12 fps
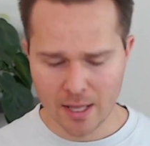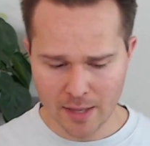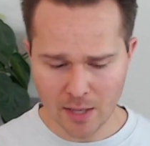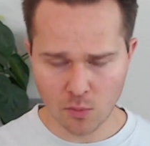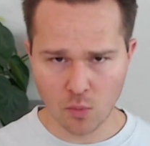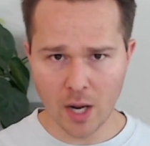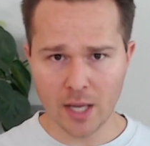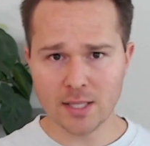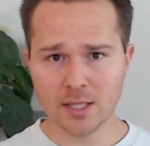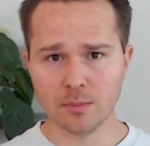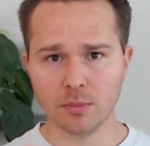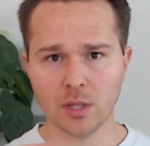That rise
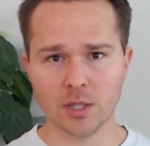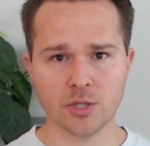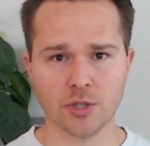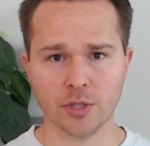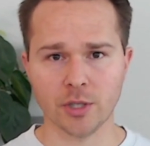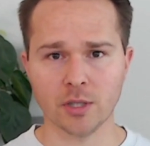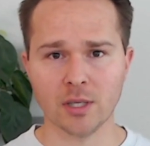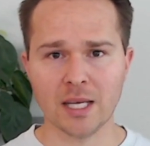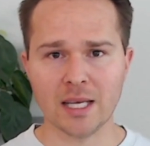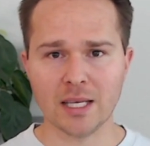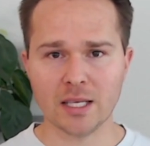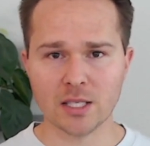in blood sugar
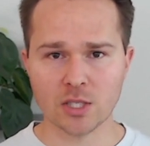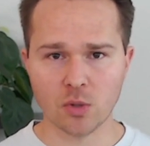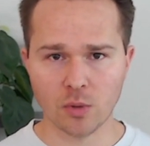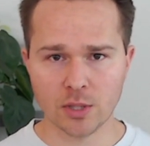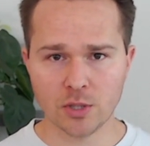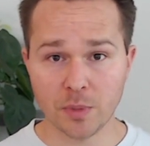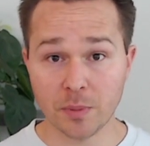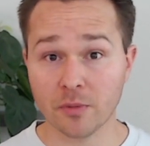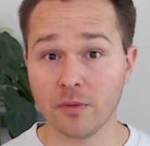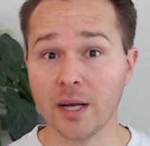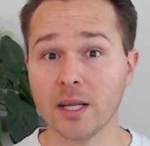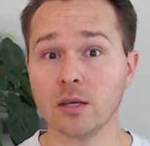is going to be
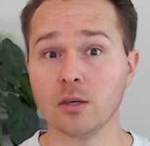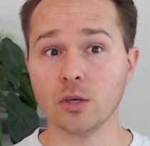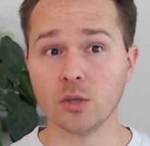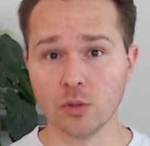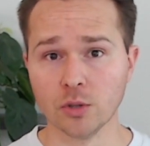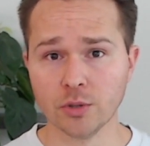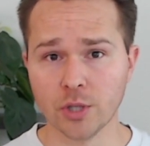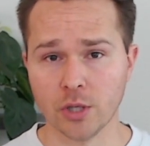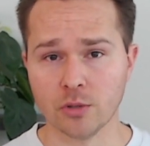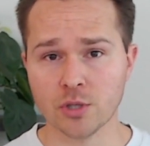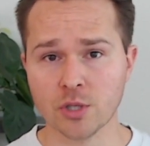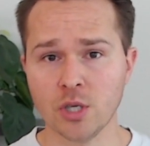providing
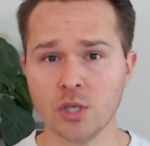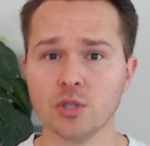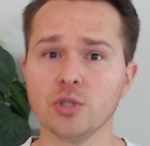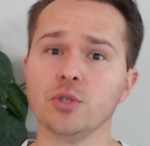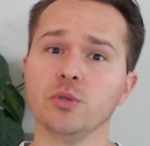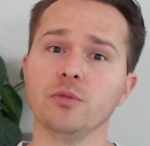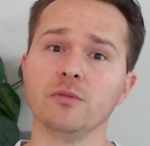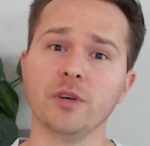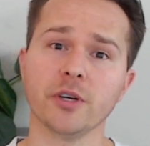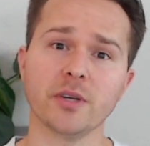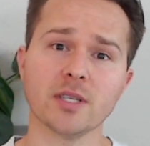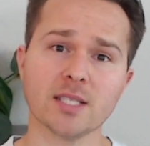glucose to
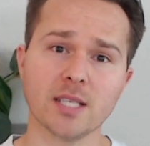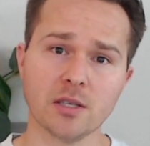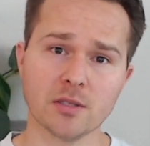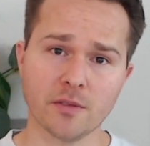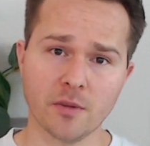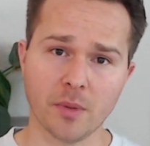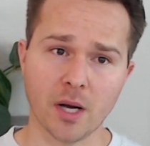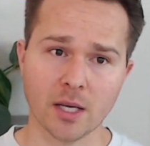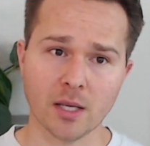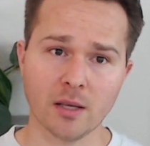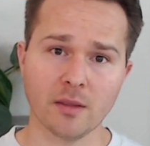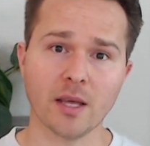various cells of the
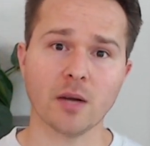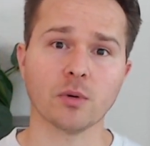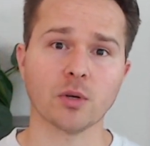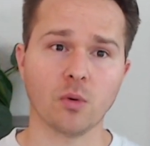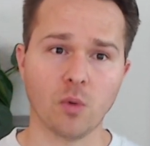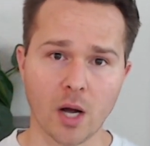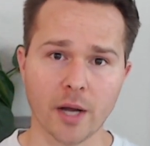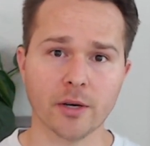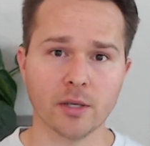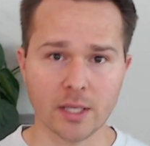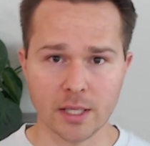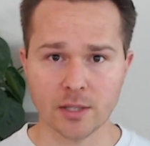body that
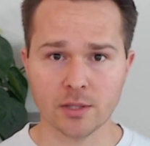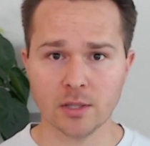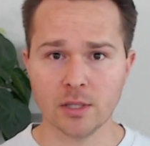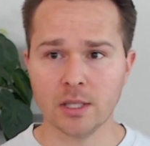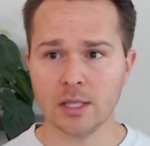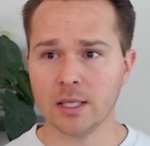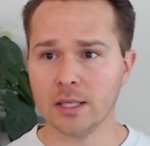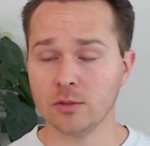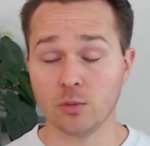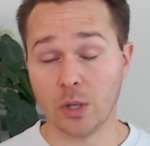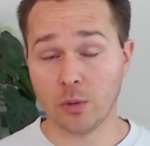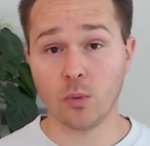require
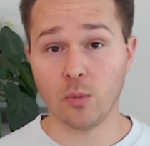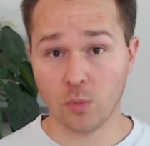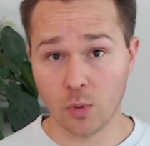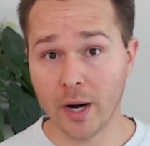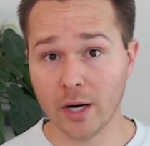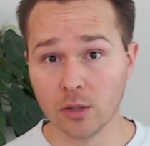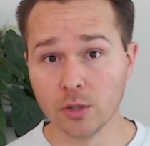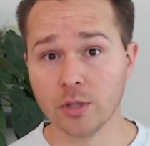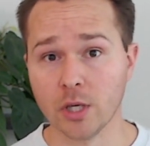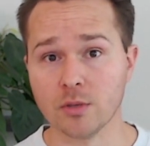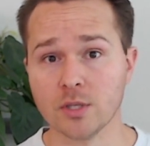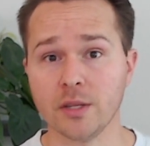
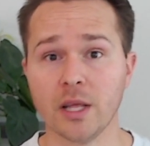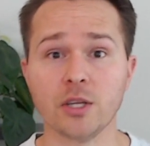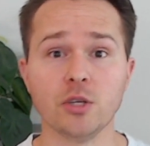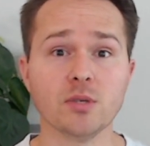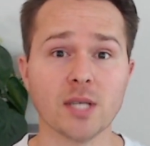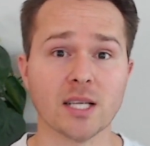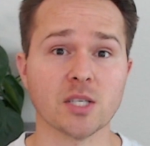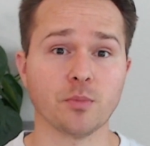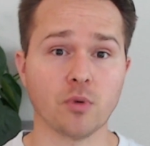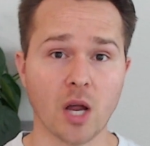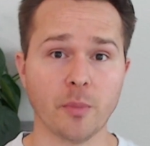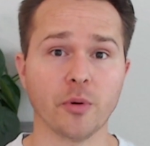glucose and use that as a
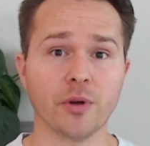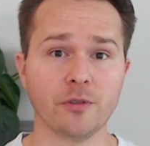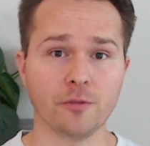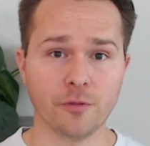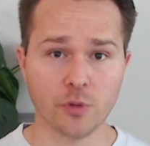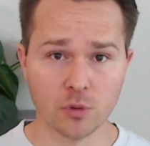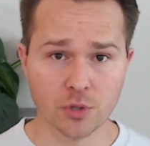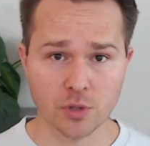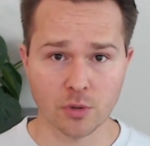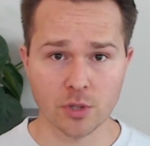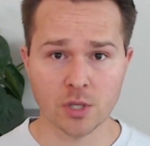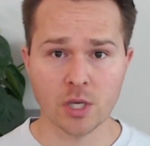primary fuel
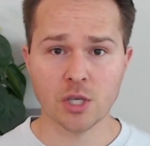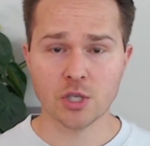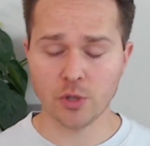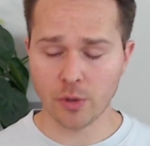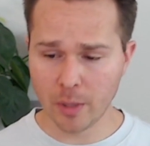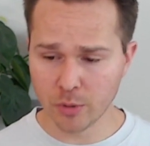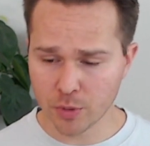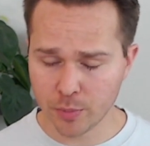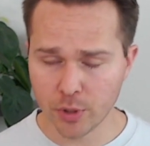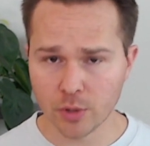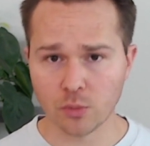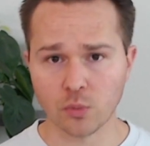source. So you're able to
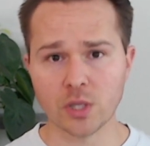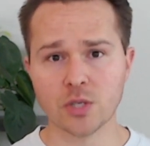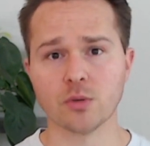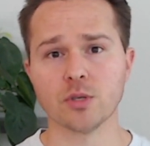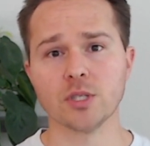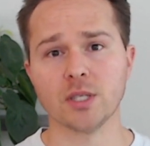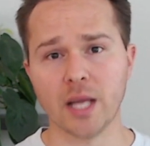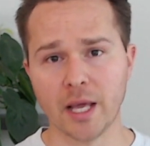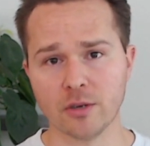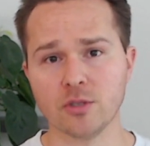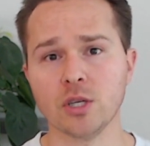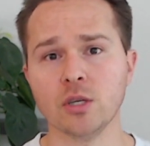put resources and
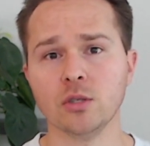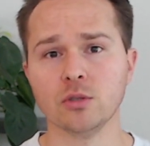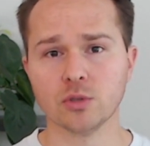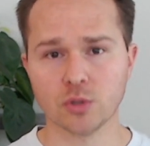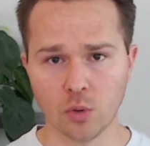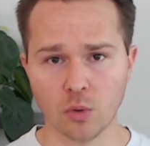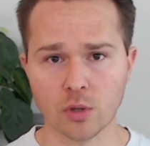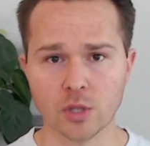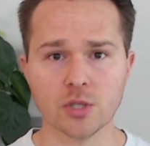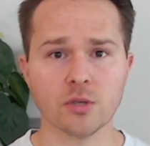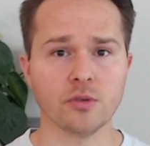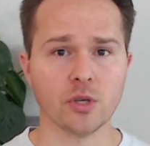energy
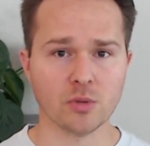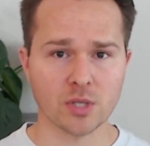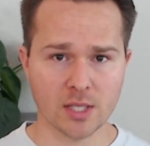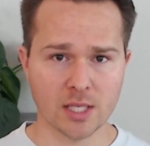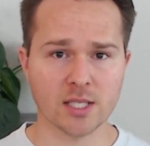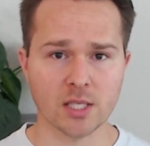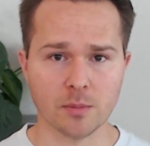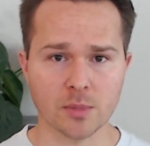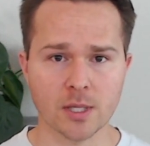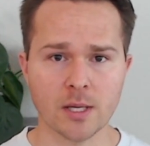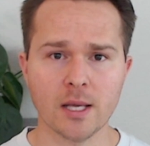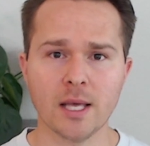towards those
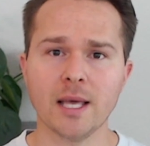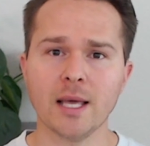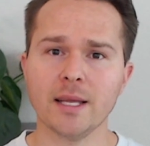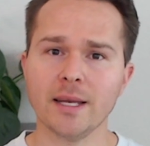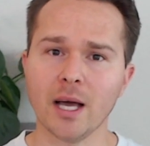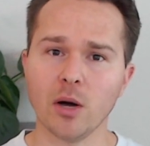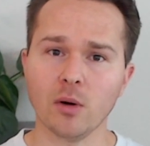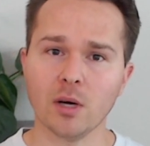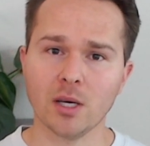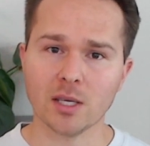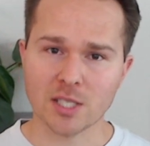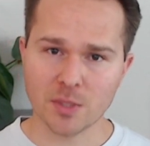systems. Now,
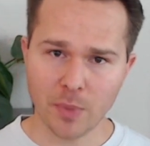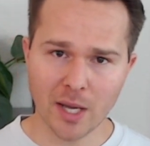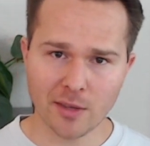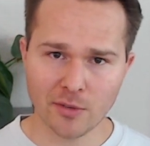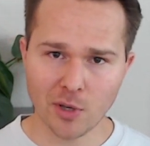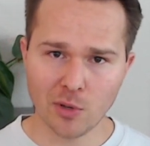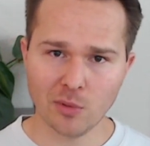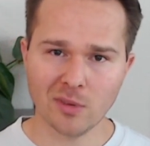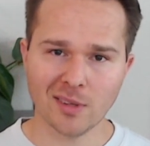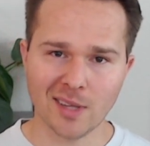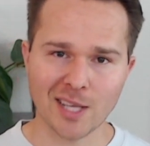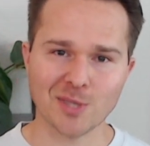a spike though,
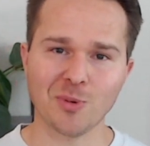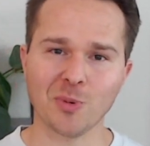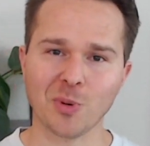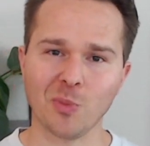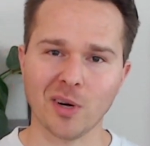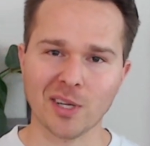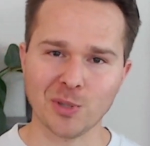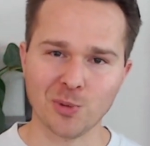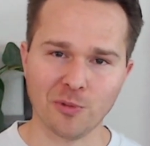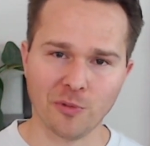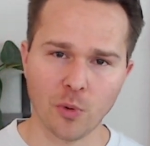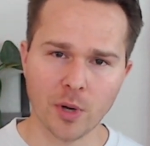that's what we're wanting to
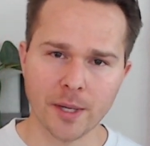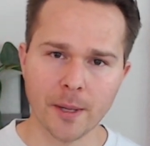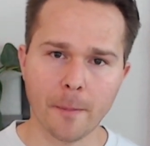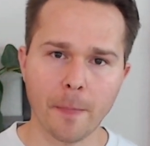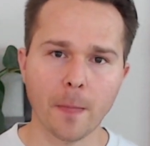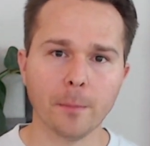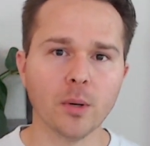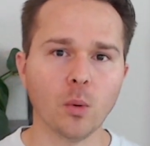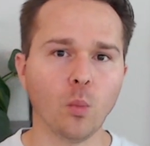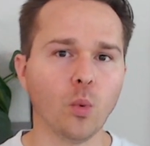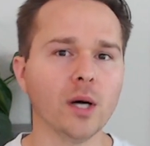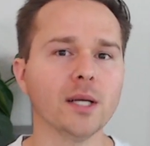avoid.
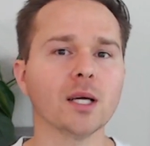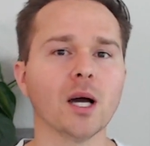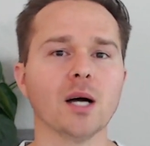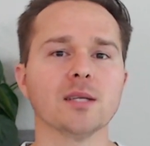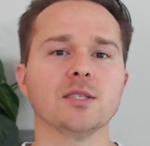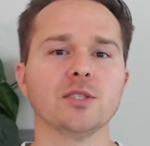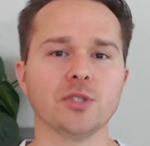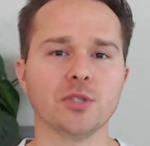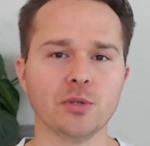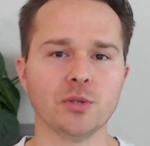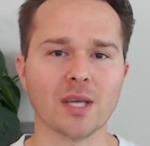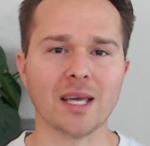But what
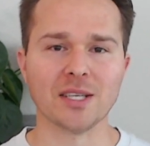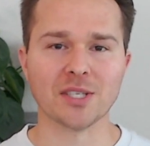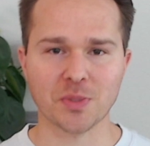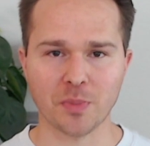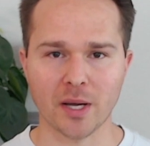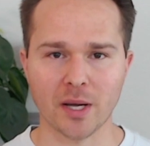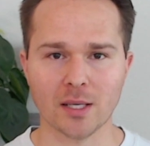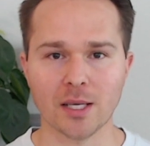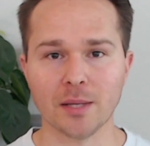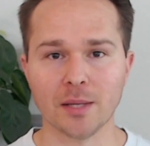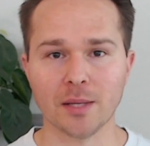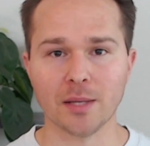constitutes a spike
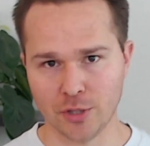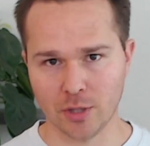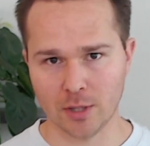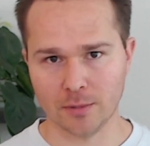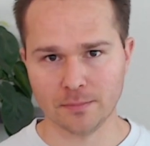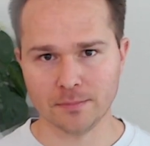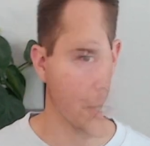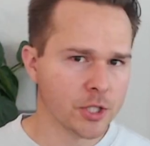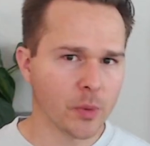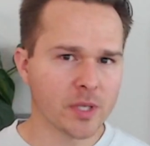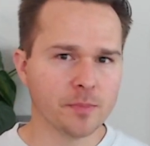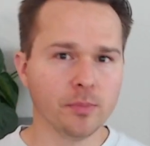in blood sugar?
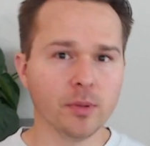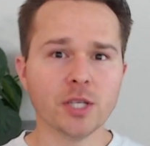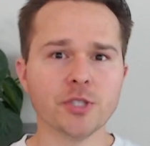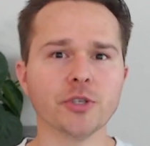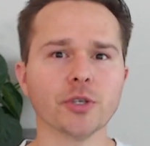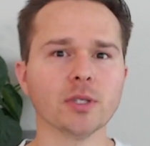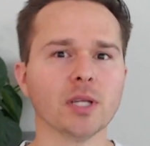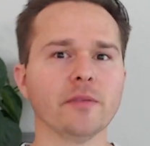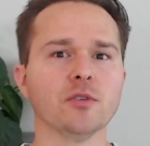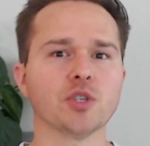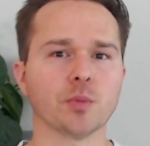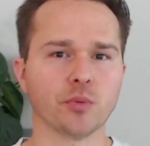So as blood sugar
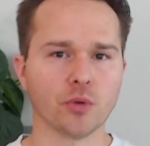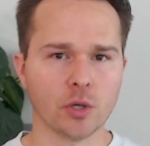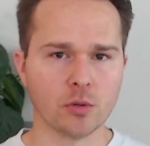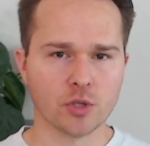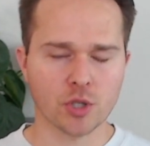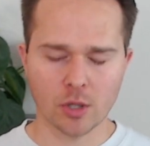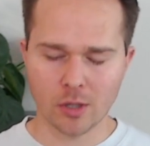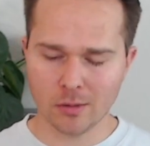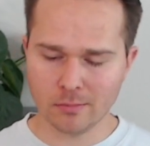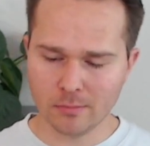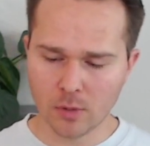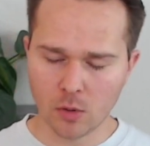levels approach
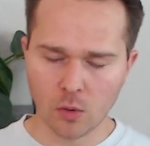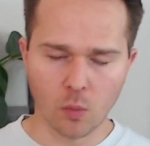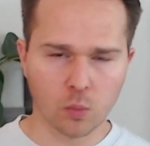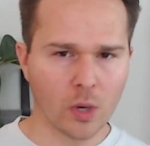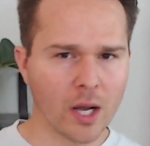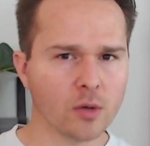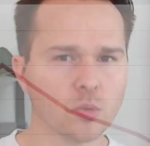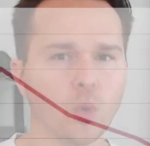around